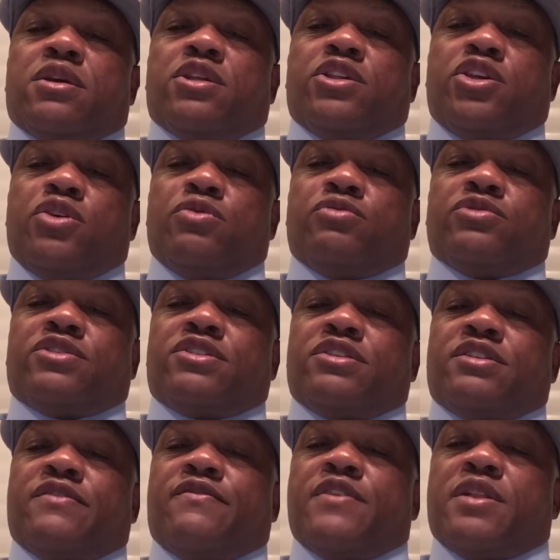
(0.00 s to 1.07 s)
used to
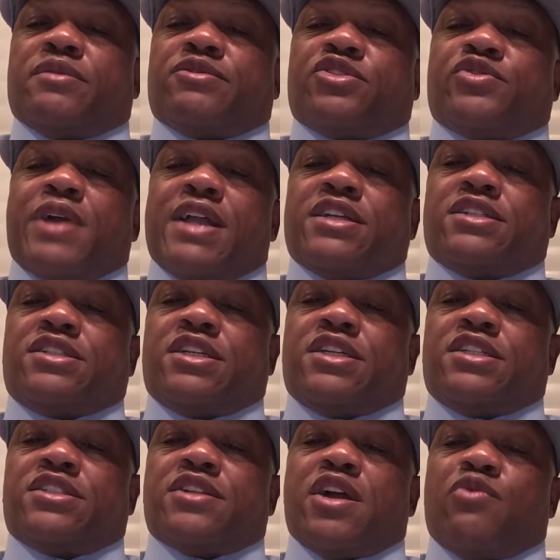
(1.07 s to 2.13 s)
develop
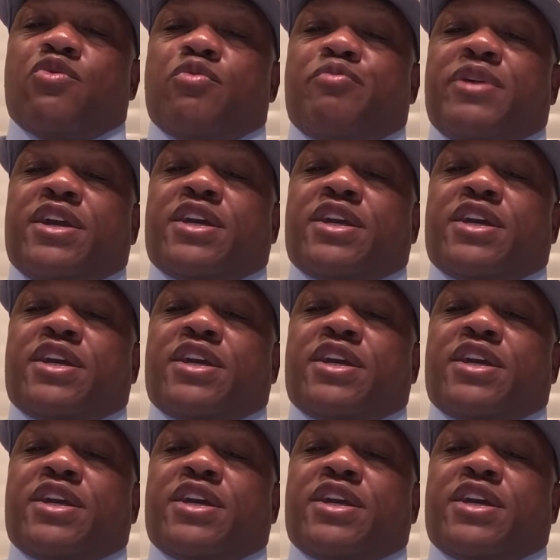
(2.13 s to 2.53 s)
strategies that will be